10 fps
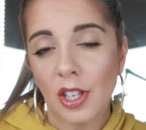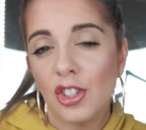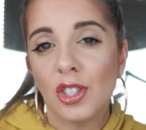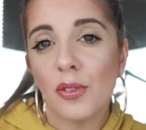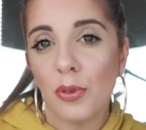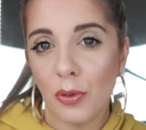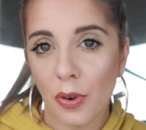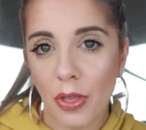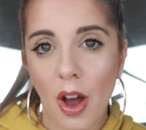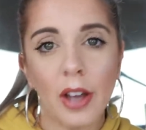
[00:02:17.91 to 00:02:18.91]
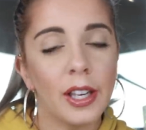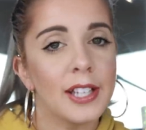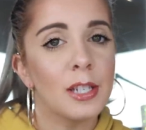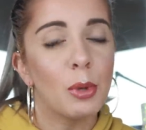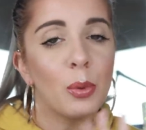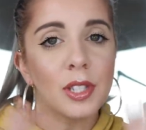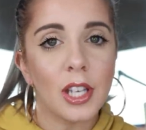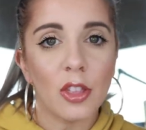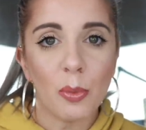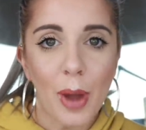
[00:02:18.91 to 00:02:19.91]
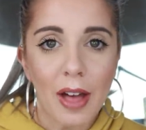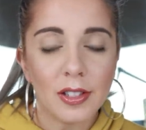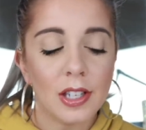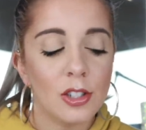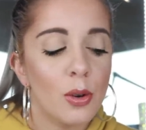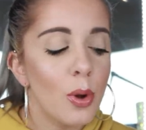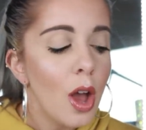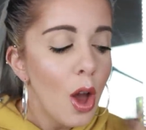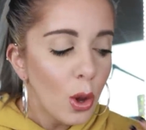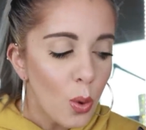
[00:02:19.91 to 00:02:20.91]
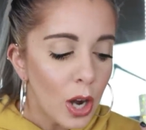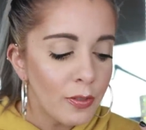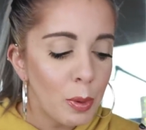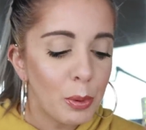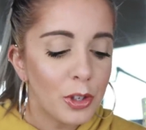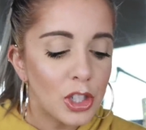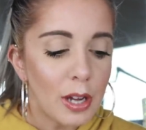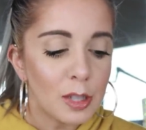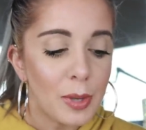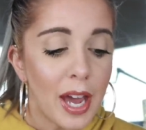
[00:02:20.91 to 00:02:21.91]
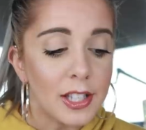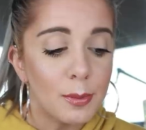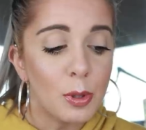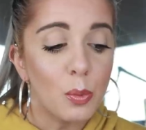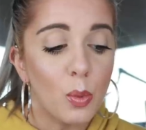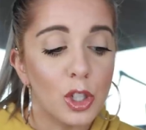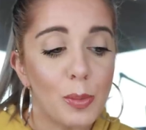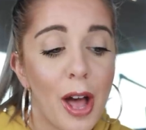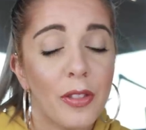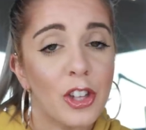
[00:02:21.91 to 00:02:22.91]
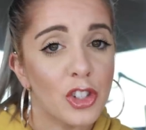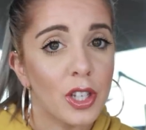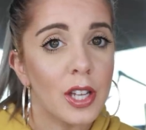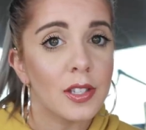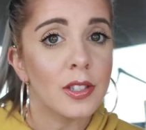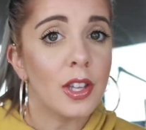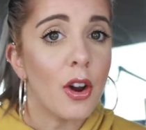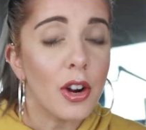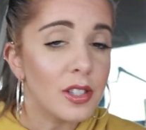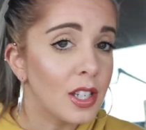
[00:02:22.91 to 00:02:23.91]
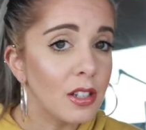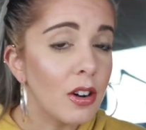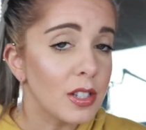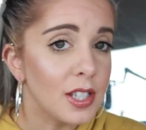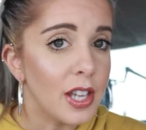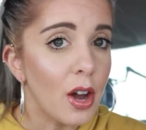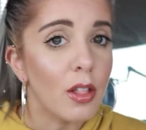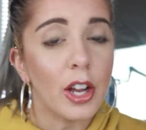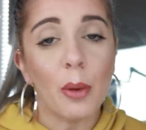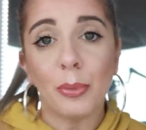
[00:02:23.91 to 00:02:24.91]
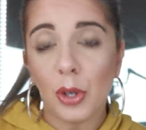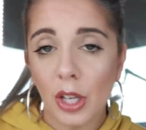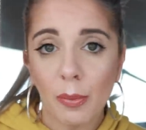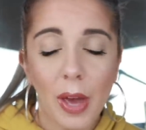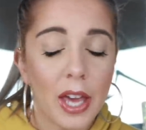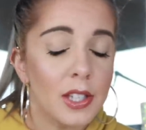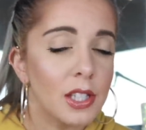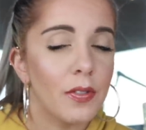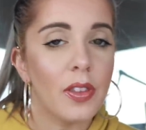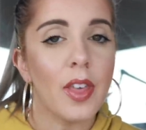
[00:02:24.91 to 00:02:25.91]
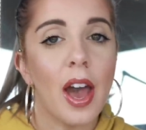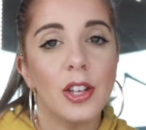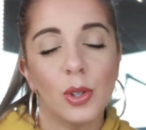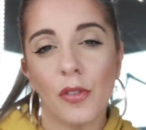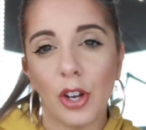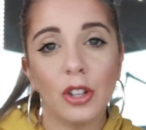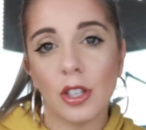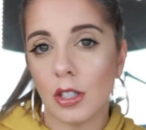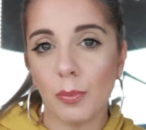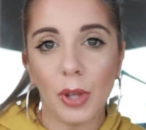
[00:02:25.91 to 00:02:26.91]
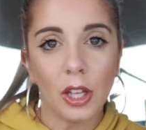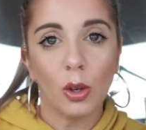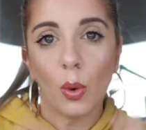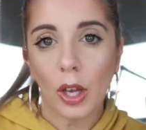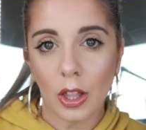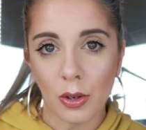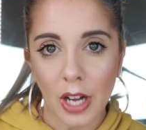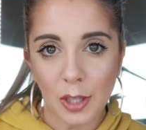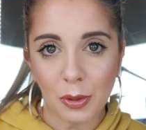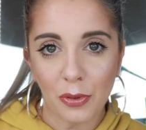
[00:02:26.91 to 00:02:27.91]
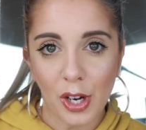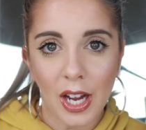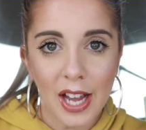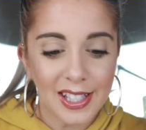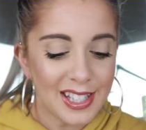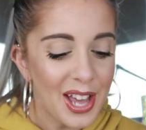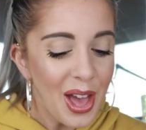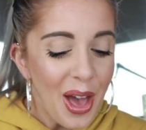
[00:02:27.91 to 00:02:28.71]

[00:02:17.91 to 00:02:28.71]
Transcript: So that's just a food for thought in case somebody wants to get their palettes because I know quite a few people reach out to me asking me which palette they should get since they are seeing it on sale like on Beauty Bay and stuff like that. So I figured this would be like a quick little announcement for you guys.